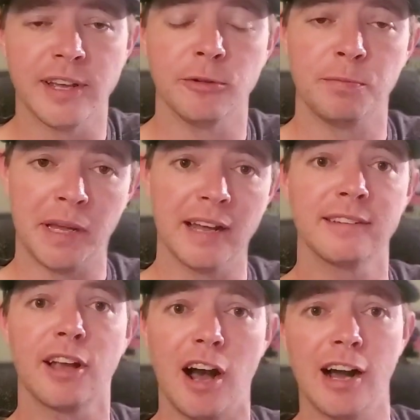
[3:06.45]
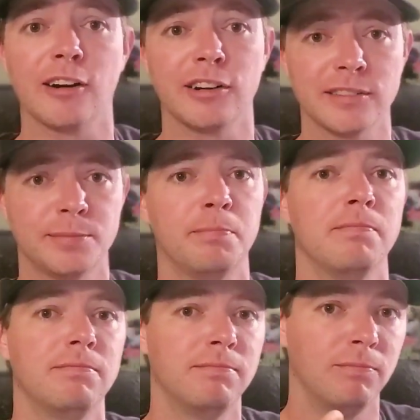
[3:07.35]
that was because Congress
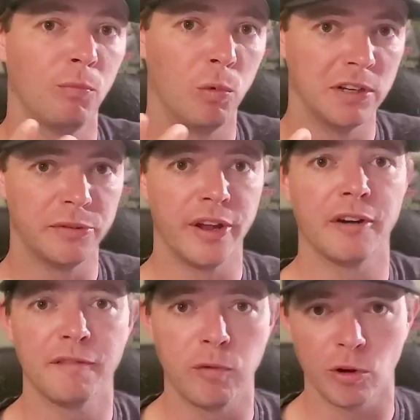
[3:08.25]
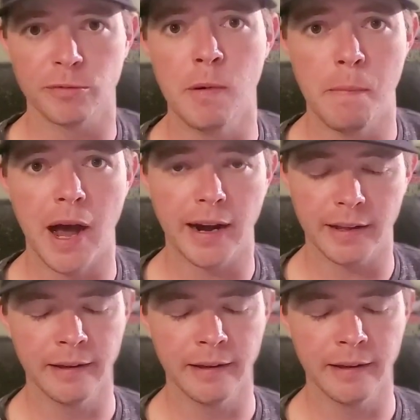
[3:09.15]
was their enforcement body.